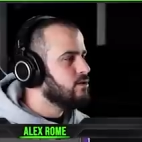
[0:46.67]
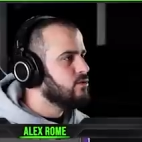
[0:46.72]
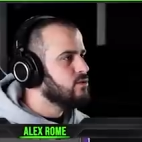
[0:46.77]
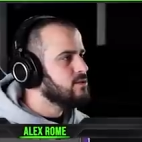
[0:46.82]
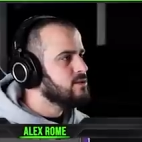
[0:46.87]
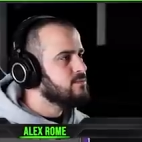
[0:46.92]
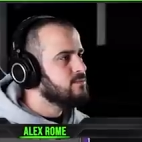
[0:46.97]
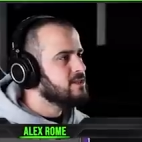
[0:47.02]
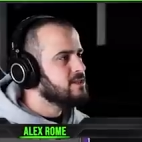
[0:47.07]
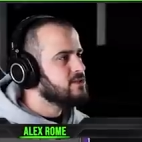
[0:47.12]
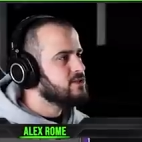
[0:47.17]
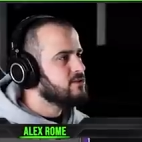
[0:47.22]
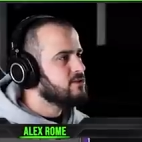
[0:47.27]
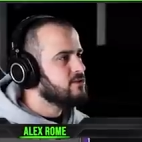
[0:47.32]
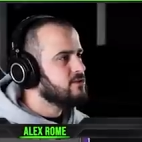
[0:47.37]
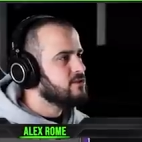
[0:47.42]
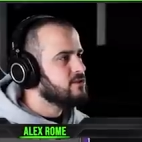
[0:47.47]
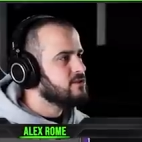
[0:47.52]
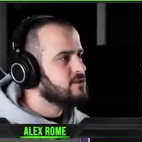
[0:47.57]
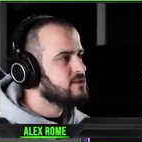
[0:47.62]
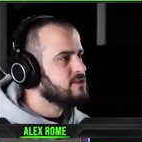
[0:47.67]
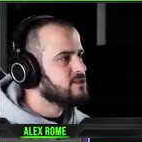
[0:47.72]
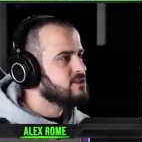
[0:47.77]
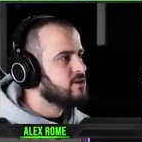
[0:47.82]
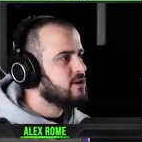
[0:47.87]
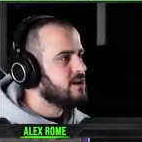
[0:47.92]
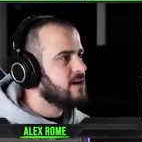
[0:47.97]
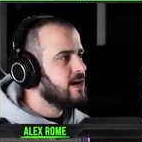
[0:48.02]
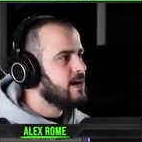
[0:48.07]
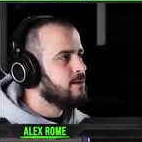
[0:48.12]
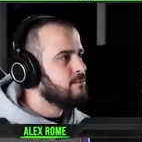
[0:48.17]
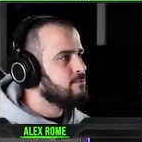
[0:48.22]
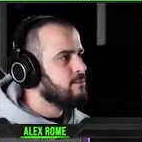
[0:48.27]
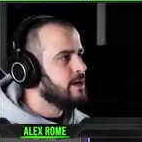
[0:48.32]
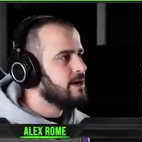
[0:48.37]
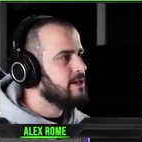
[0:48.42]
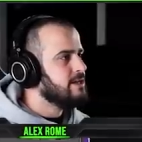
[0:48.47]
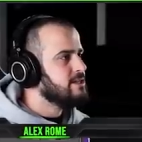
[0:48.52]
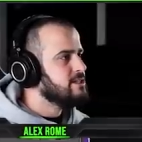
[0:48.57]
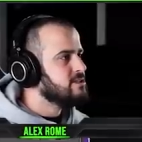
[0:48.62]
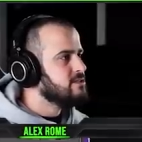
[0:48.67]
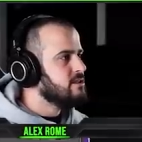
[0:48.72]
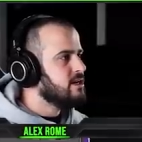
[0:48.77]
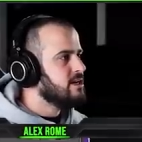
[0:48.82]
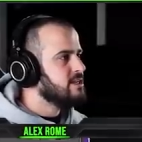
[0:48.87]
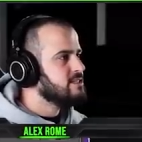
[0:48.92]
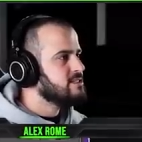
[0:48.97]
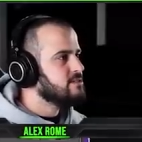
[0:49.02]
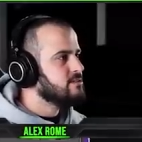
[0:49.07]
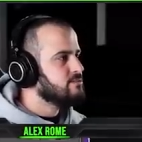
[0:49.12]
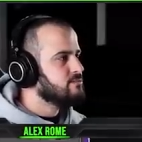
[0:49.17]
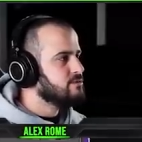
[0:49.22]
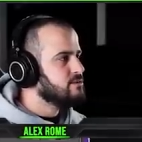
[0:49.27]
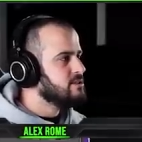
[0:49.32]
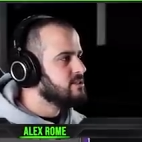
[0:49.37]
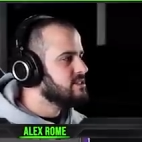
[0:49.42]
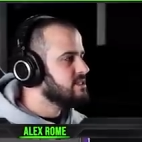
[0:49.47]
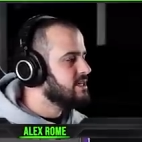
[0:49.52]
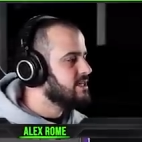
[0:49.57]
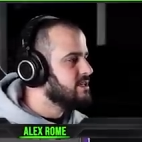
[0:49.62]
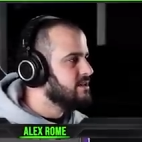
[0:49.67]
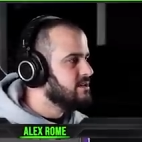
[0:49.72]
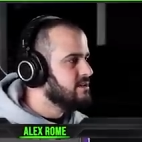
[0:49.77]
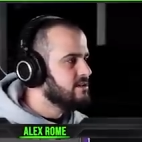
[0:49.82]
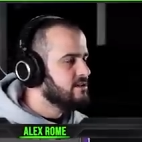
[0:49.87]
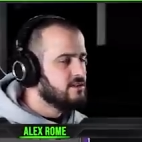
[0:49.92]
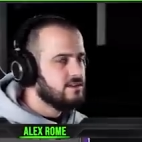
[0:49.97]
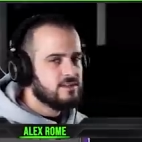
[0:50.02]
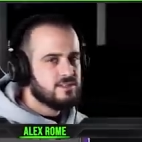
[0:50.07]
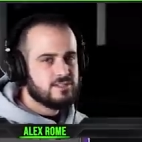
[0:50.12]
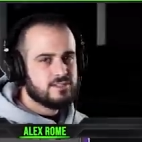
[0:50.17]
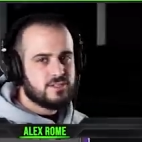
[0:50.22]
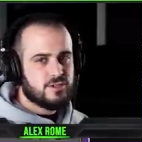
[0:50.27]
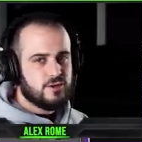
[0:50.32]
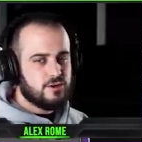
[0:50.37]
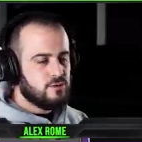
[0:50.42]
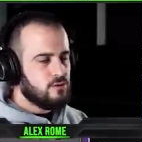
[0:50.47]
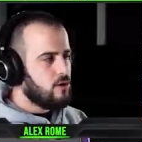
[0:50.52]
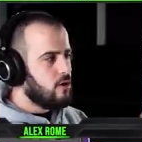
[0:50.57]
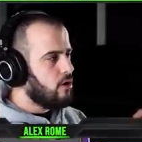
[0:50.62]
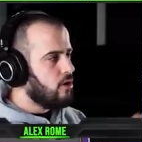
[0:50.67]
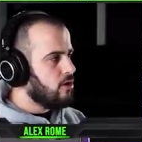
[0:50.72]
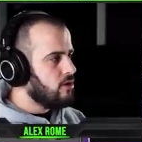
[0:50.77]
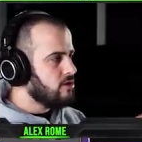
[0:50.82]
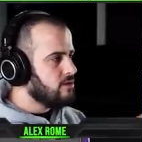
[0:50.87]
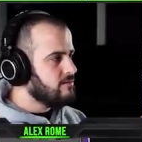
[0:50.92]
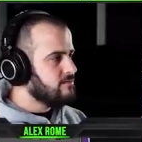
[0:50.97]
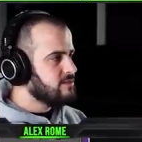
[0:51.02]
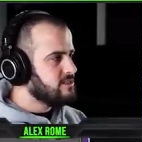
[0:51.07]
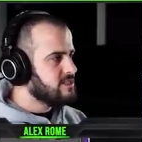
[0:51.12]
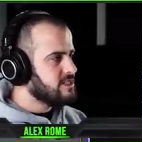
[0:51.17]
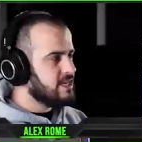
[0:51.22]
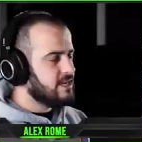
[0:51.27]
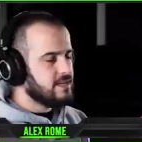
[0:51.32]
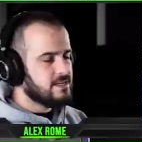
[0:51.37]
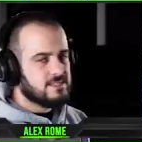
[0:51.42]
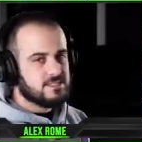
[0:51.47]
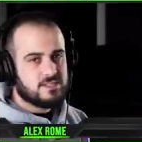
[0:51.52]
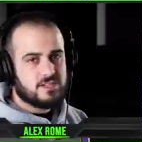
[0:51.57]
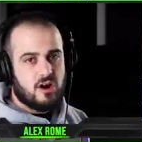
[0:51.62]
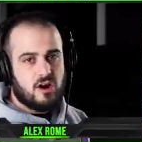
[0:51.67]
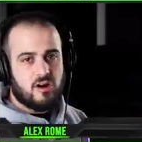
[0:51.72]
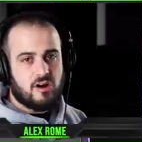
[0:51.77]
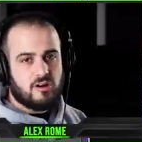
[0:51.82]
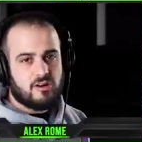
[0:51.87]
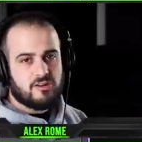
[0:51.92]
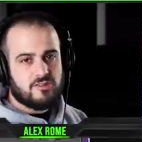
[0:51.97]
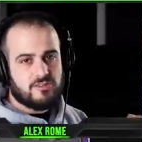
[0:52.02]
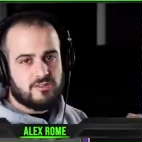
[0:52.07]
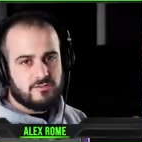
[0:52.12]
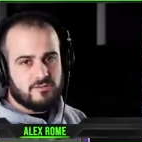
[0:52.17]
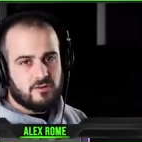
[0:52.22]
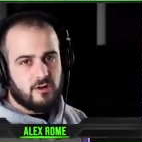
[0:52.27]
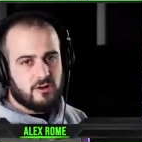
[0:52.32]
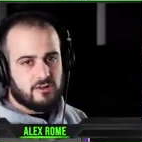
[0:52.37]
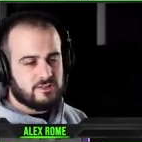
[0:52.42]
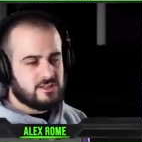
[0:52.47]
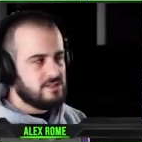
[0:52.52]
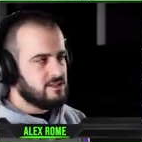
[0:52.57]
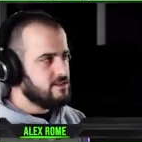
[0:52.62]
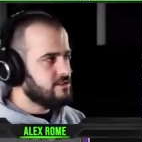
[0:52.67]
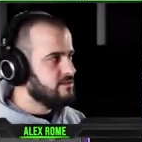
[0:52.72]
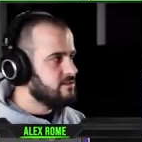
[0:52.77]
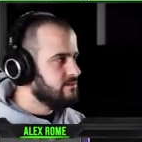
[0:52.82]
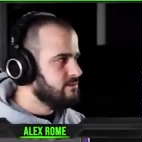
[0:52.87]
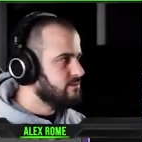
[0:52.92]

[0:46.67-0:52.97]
always make sure to start out by initializing the preset so all of the settings are defaulted.